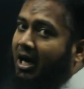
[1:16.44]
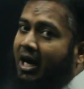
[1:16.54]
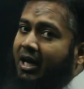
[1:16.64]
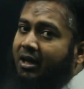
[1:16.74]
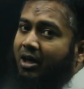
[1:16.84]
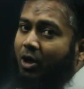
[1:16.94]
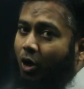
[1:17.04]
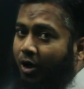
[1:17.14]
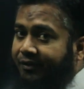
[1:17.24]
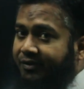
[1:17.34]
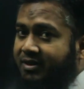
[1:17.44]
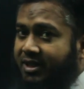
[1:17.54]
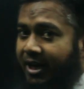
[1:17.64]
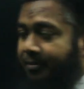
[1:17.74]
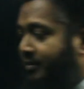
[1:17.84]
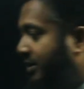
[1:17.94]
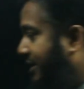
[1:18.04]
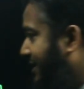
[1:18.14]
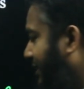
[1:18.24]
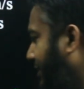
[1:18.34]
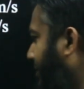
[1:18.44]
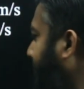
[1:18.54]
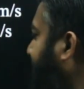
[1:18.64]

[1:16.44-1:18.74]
are of same distance.